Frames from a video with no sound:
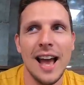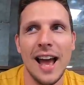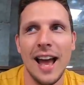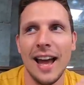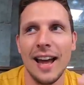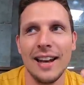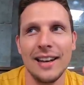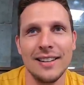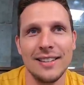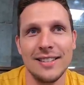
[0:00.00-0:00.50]

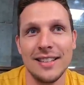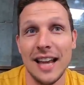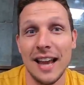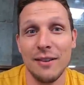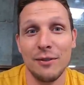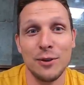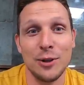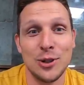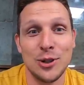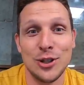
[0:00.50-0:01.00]
and the
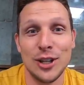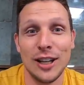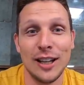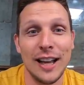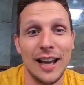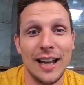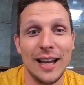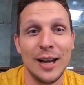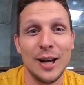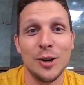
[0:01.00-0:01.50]
average
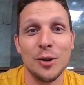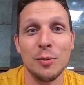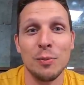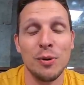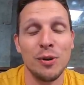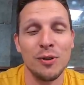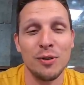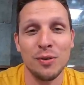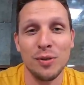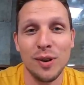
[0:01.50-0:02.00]
delay here
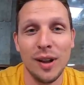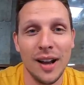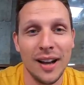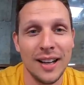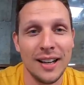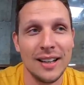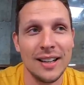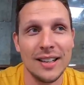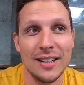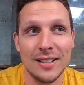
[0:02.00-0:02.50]
per
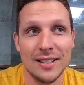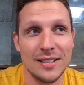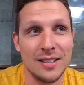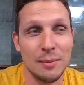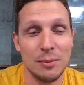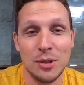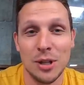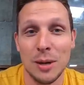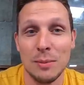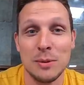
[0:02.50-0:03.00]
flight is
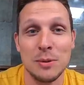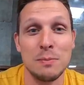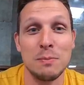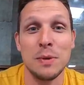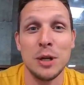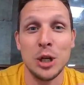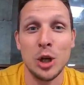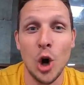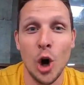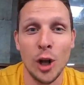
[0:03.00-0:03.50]
sometimes
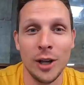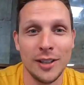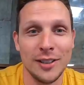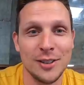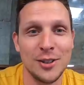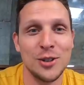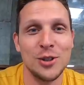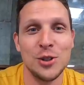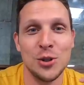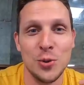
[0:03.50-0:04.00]

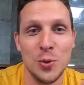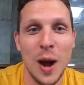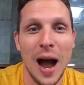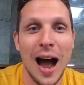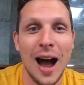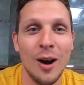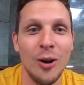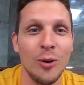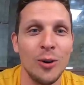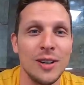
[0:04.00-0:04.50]
beyond 2
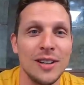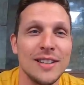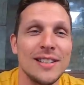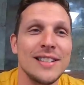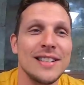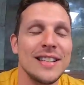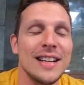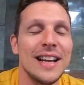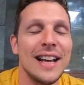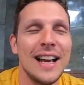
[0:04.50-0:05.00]

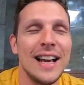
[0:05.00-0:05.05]
hours.